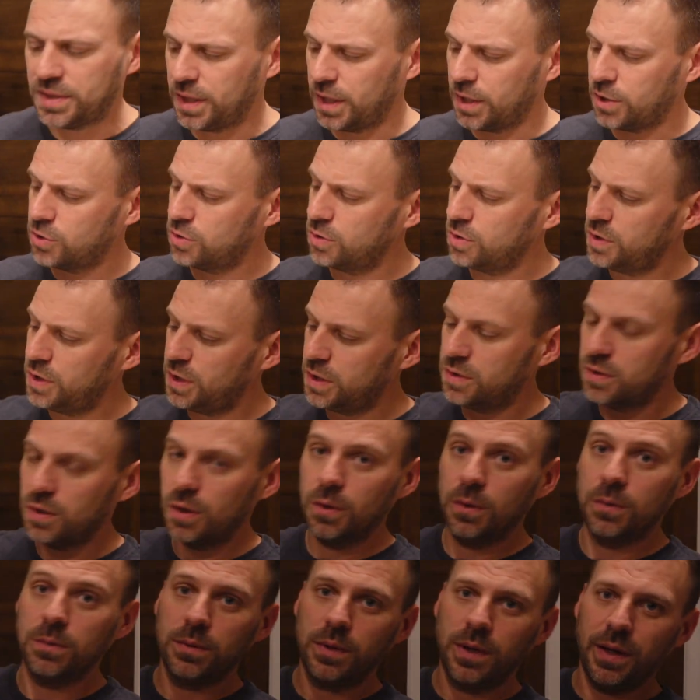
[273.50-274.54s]
actually.
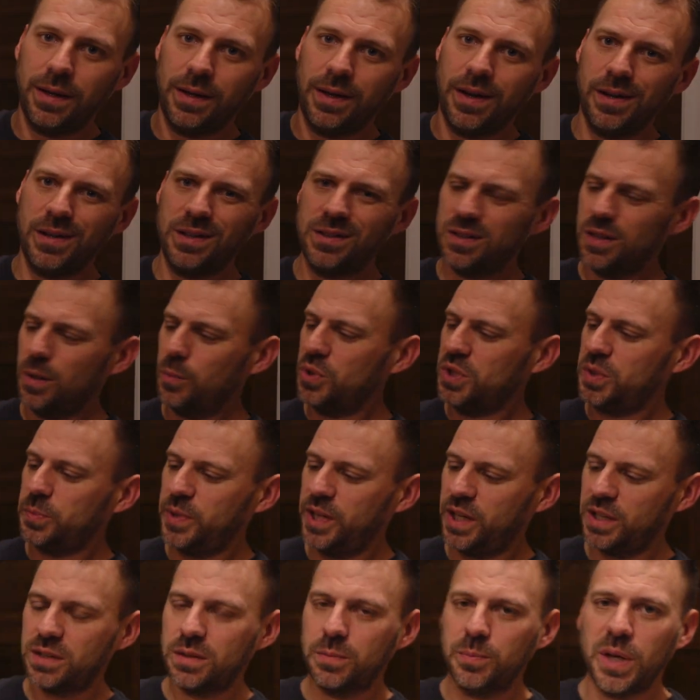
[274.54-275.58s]
So in some
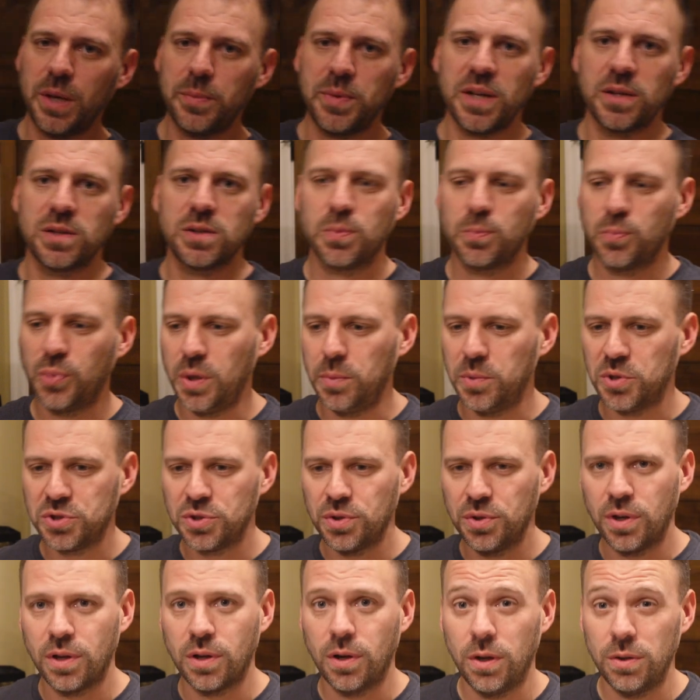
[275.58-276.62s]
respects, maybe it's
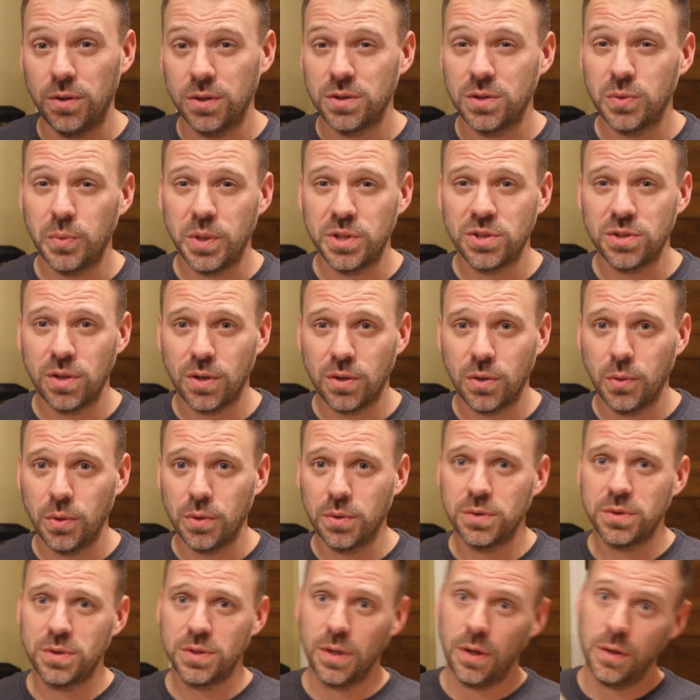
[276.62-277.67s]
premature to call the switch the
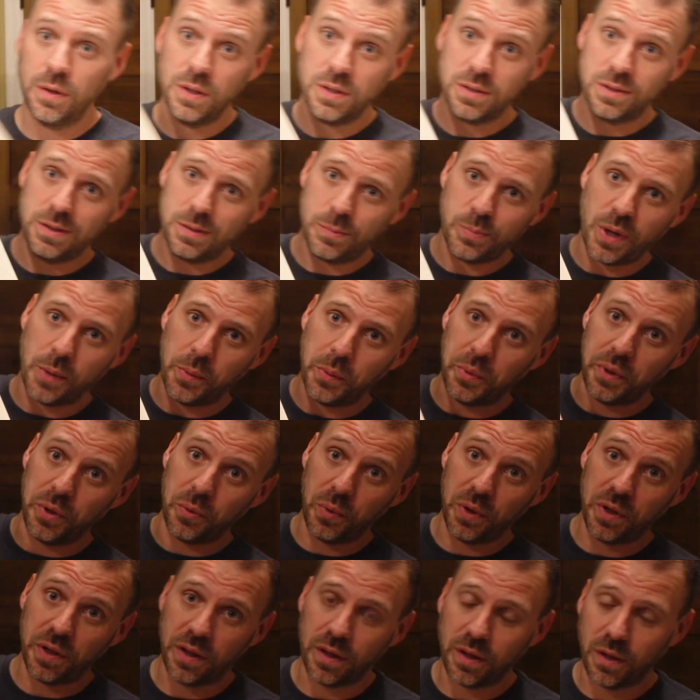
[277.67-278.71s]
cornerstone. This is probably
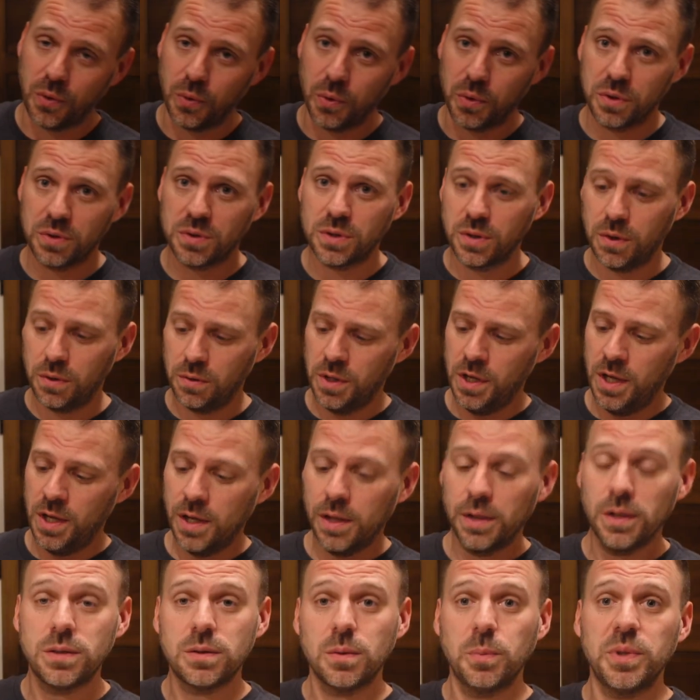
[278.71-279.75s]
really the cornerstone.
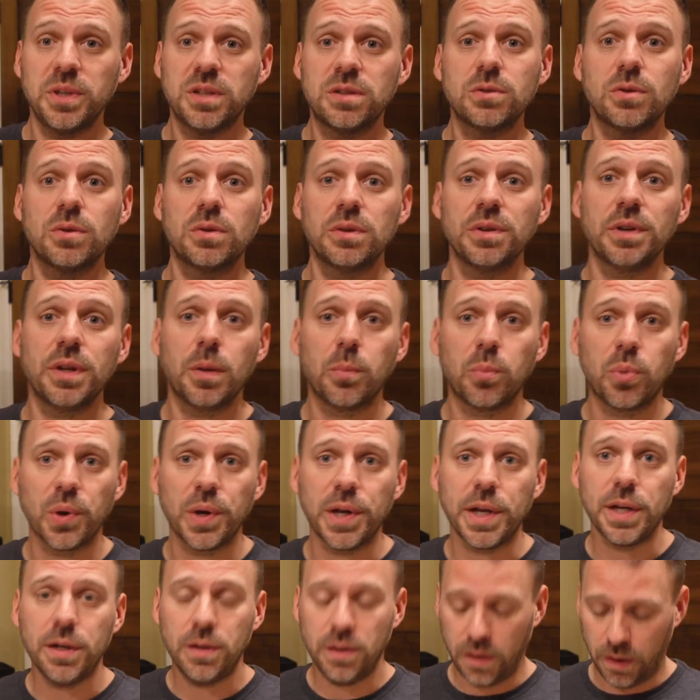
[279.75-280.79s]
This will be certainly the
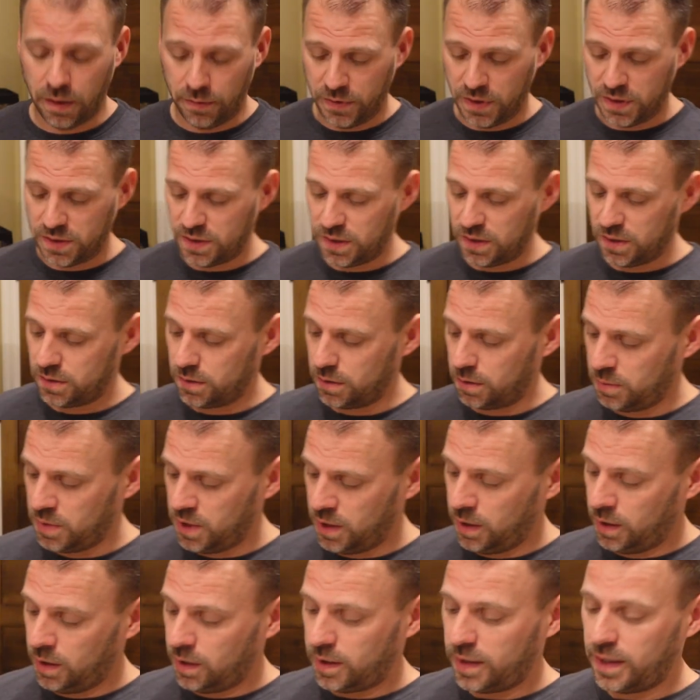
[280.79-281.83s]
brain of the system.
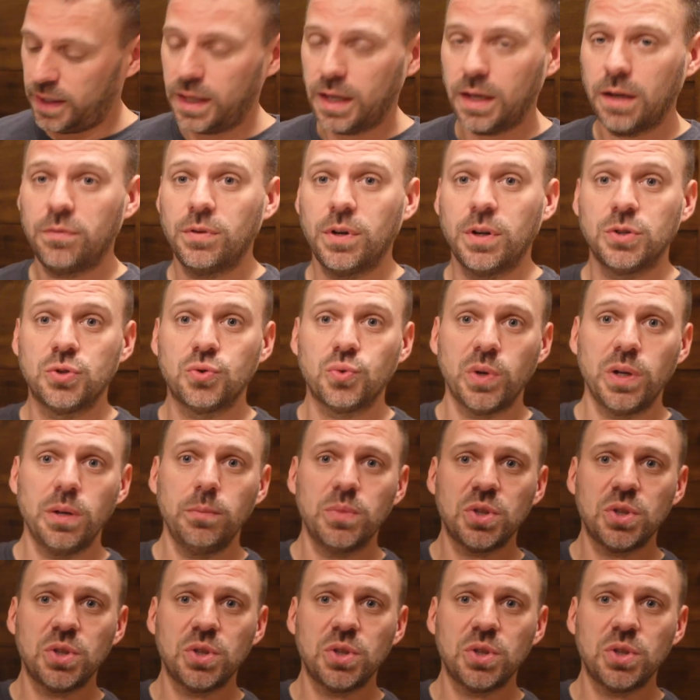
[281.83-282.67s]
I have a Dream